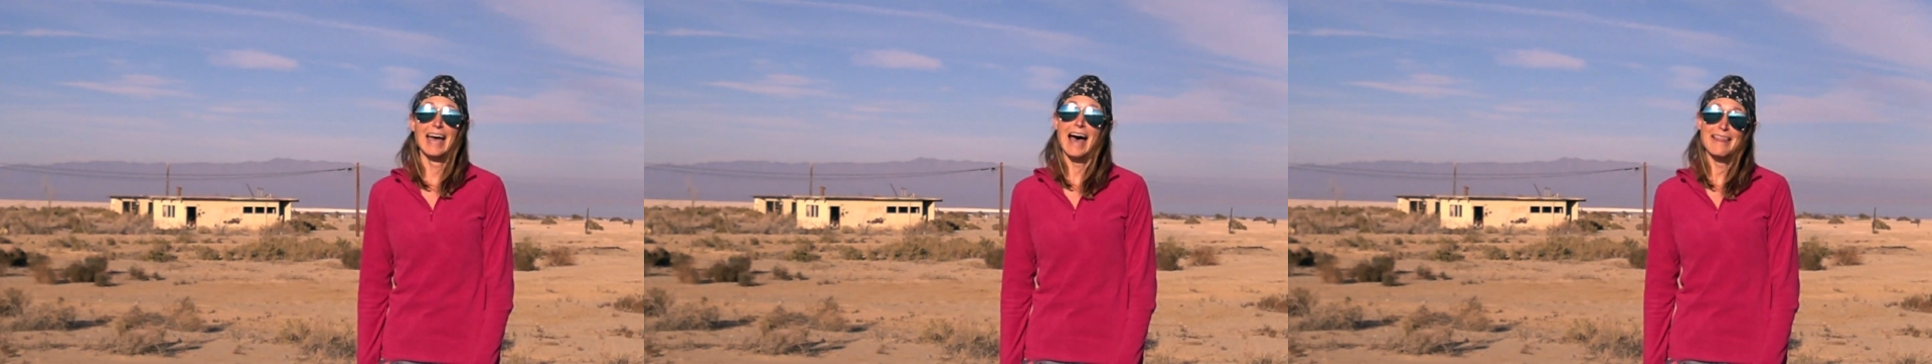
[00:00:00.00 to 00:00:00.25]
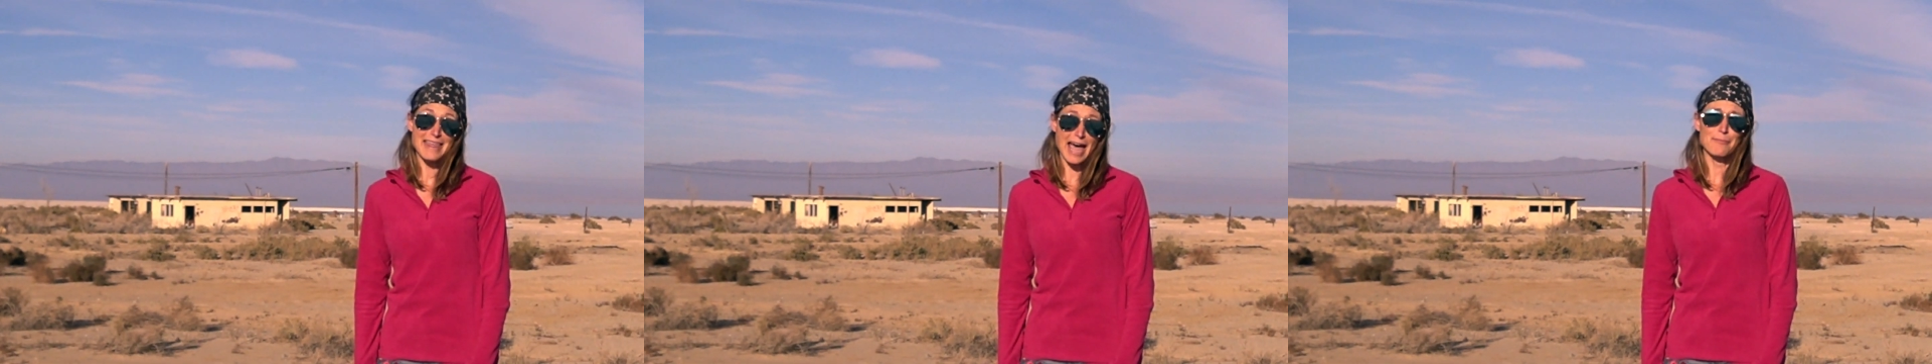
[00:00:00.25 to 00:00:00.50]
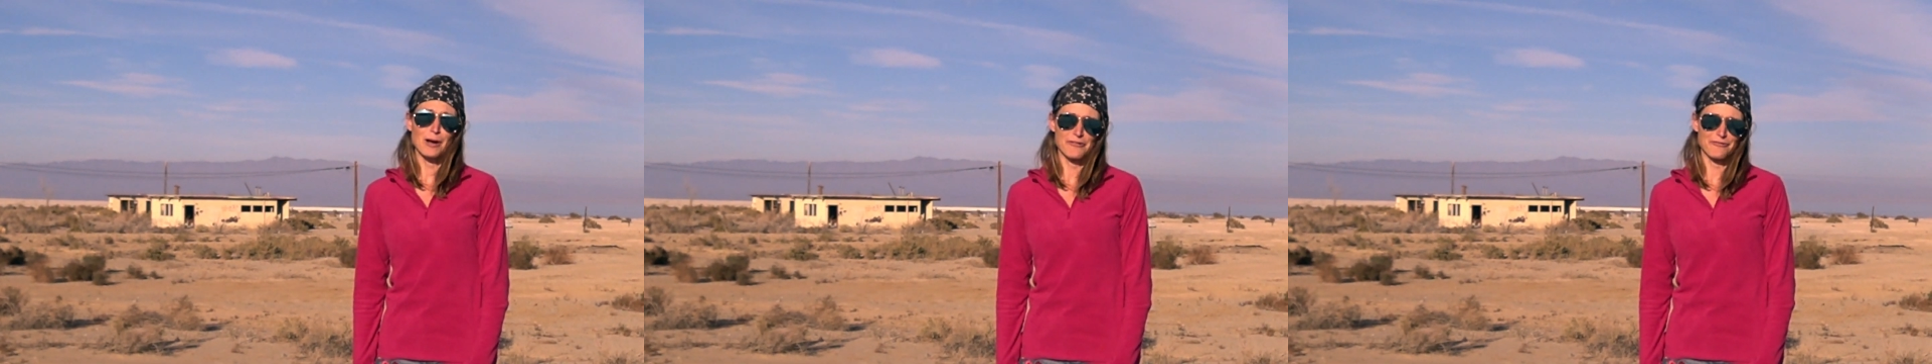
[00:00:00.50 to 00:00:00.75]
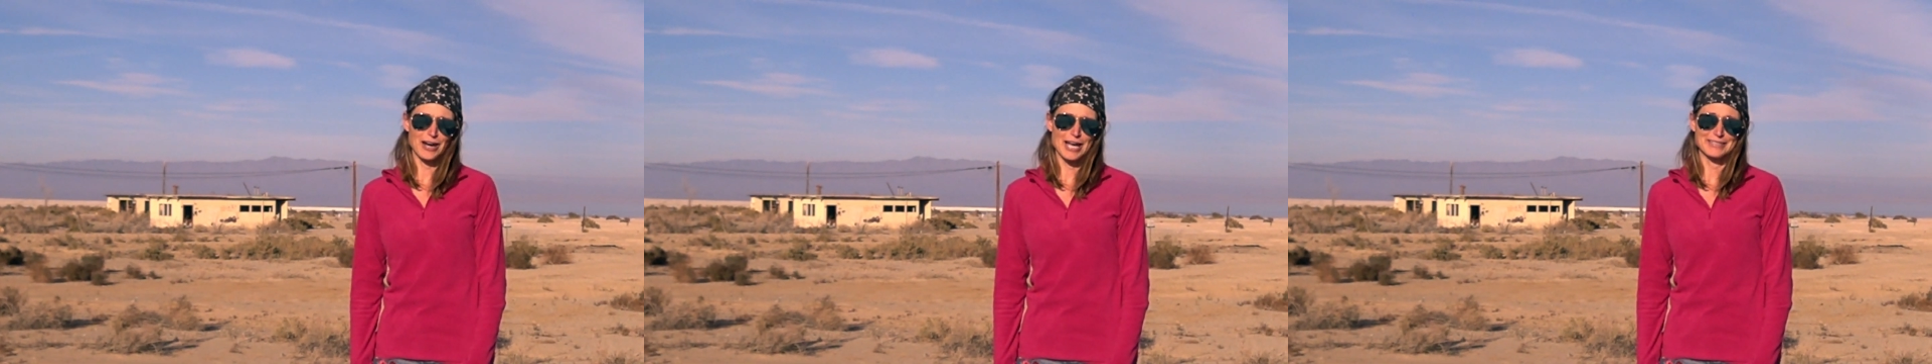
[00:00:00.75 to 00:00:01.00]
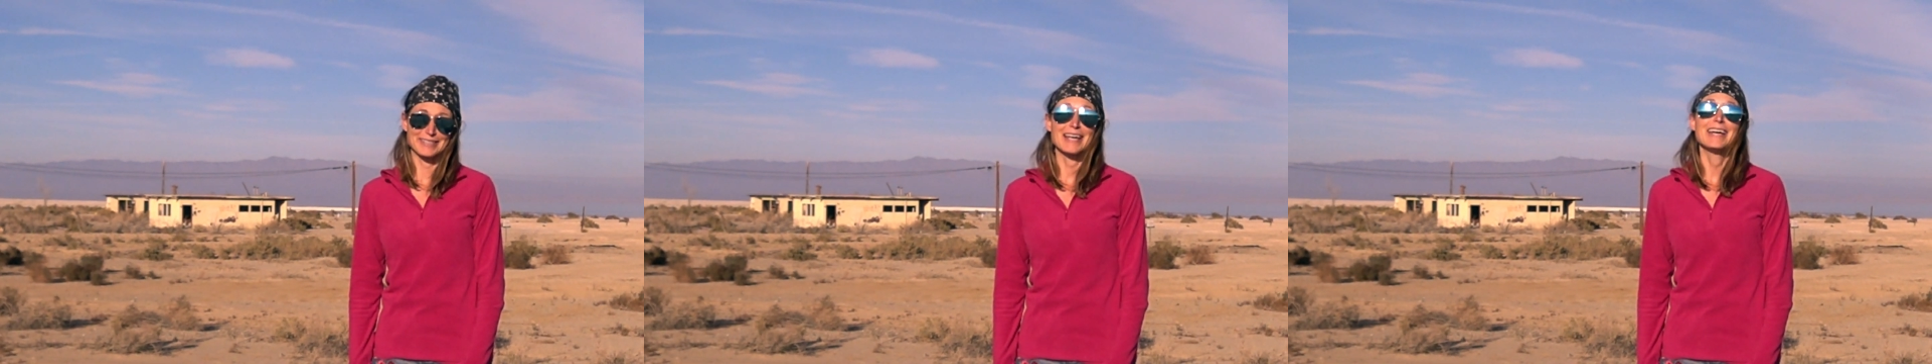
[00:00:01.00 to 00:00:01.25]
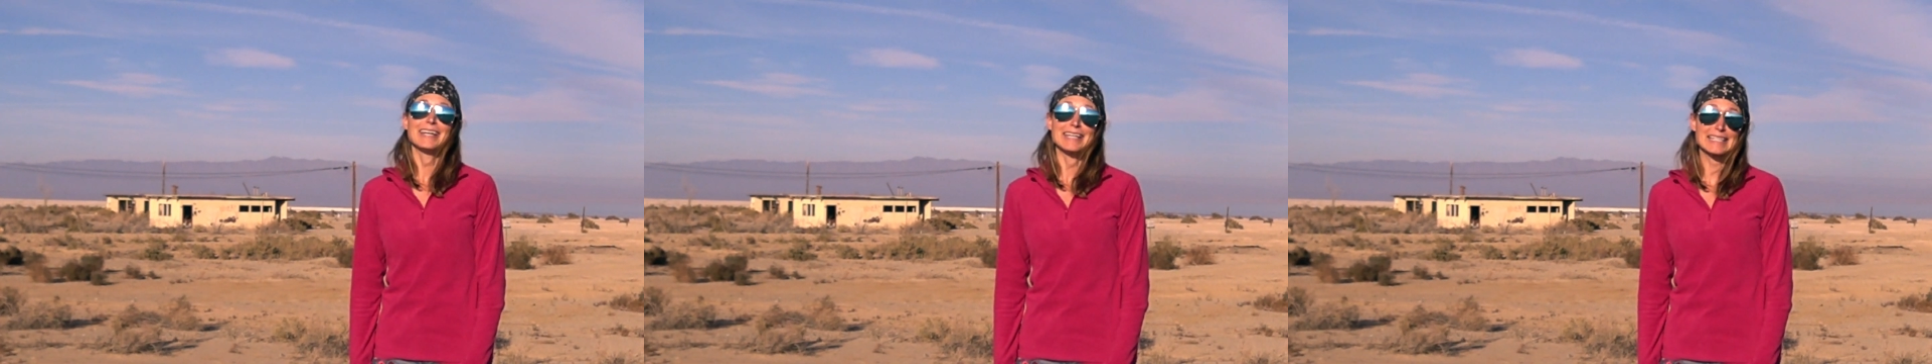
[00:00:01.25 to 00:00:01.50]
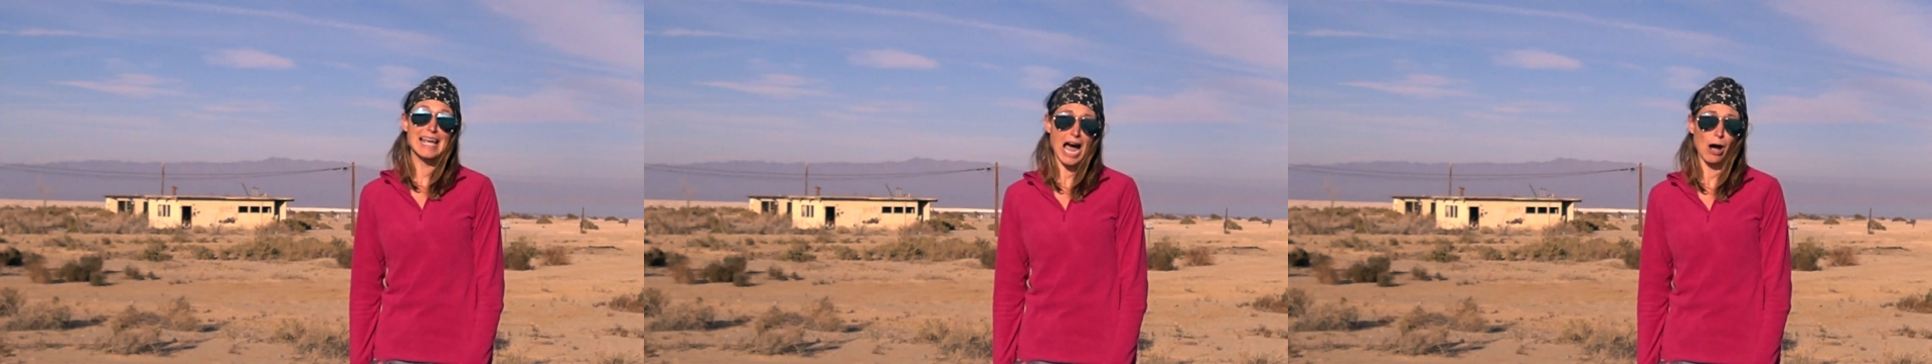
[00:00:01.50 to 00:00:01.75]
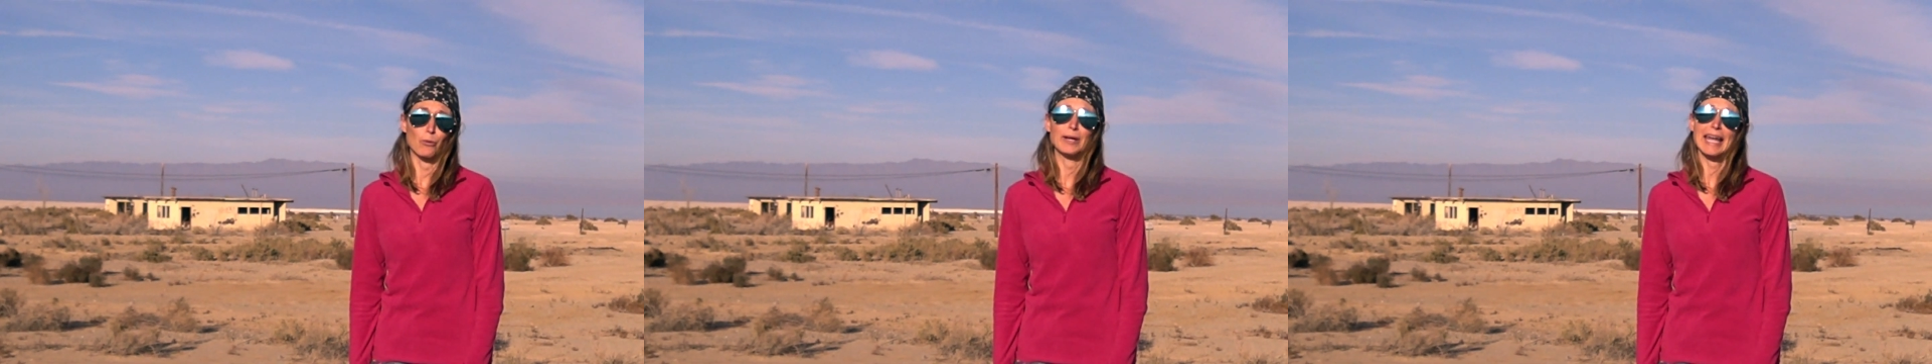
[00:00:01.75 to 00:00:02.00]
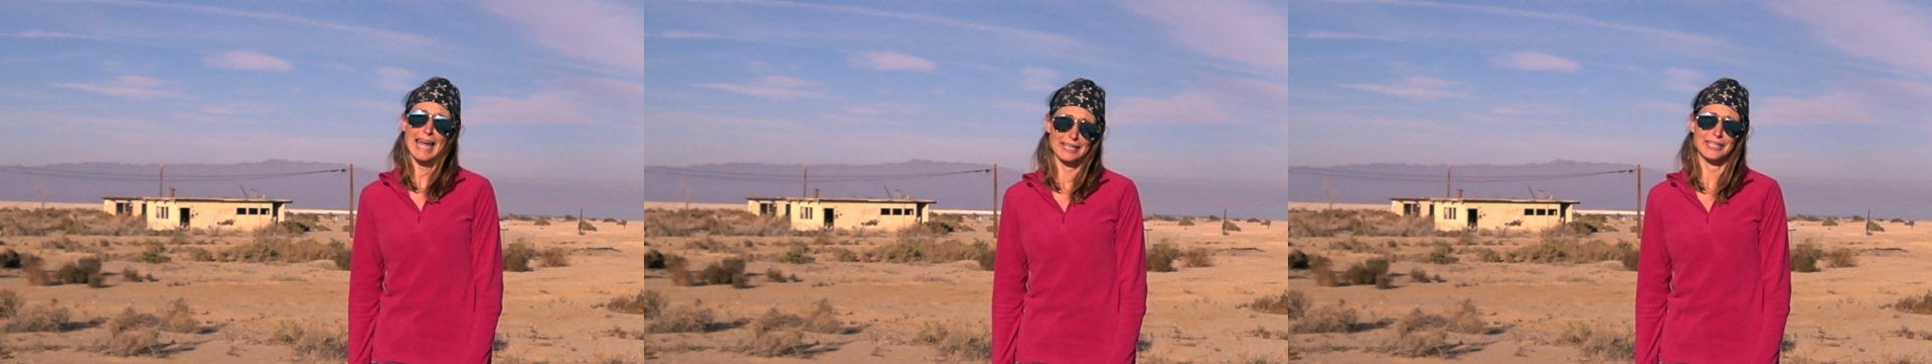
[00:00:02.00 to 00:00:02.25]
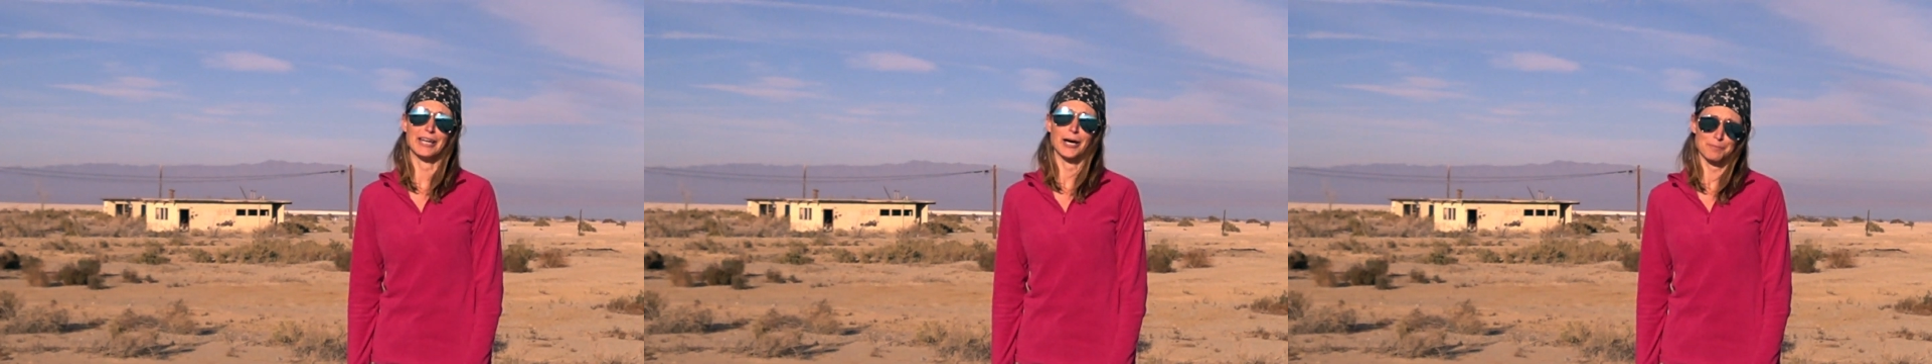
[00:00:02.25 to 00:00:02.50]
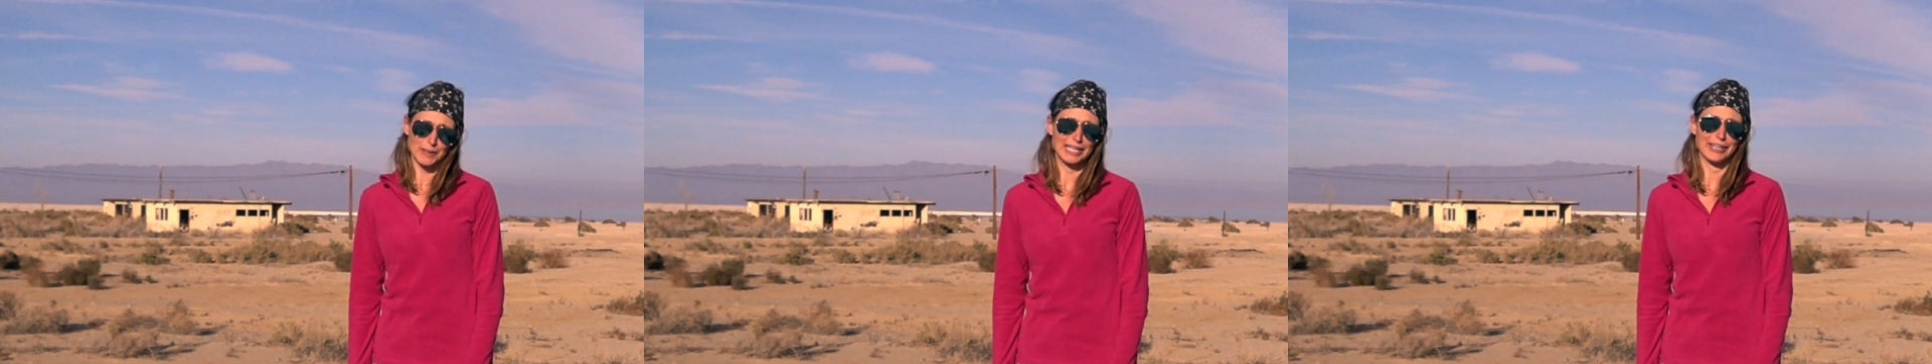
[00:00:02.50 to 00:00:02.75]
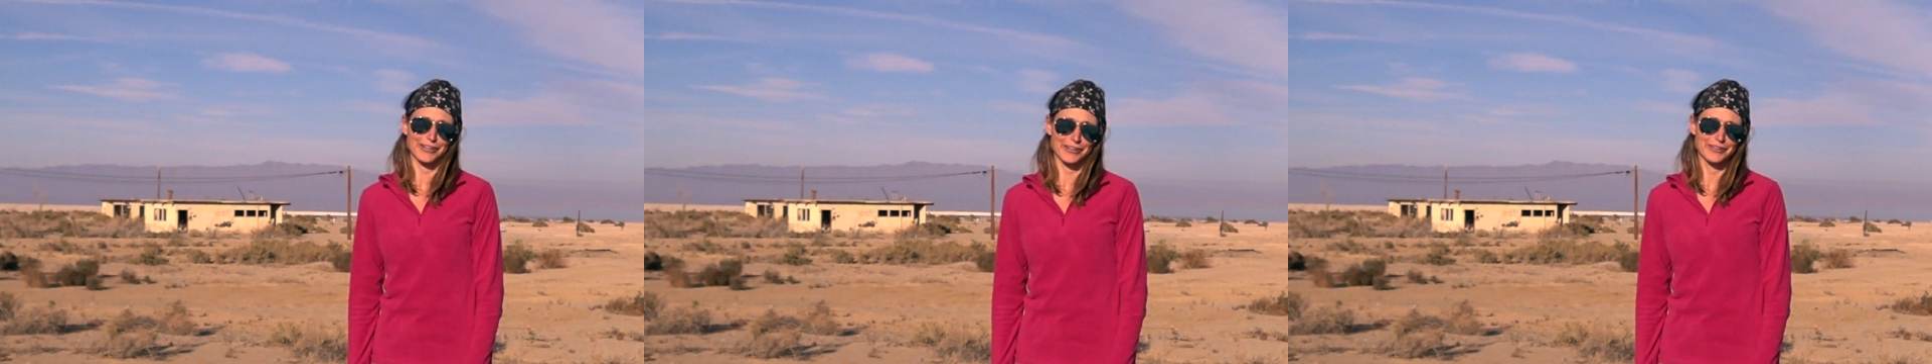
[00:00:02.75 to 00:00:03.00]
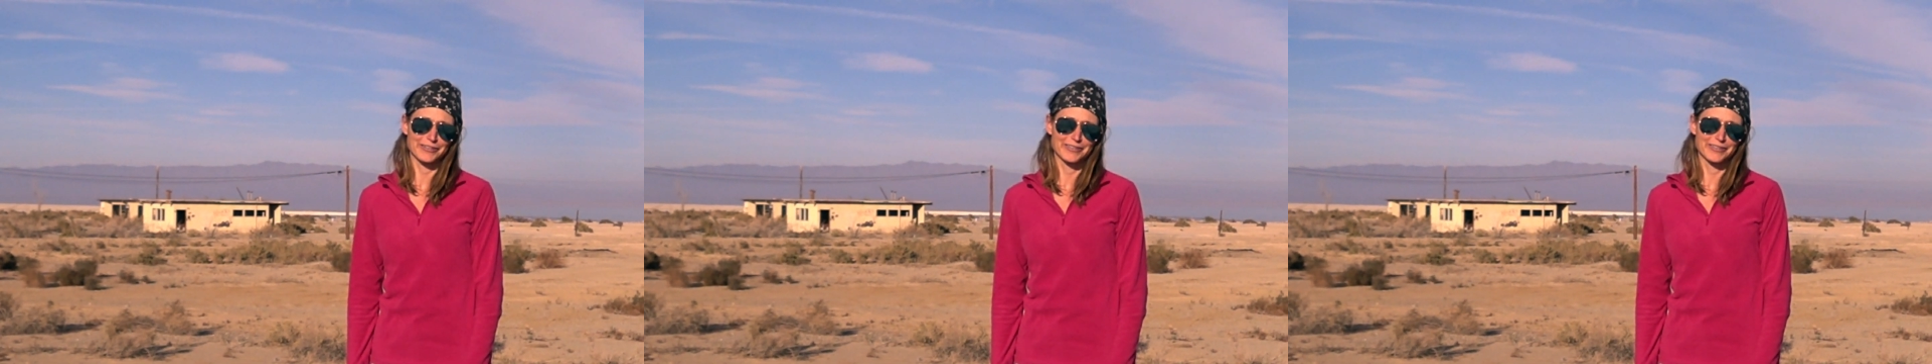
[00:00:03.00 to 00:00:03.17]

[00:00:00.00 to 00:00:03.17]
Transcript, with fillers: And that, my friends, is how we ended up here.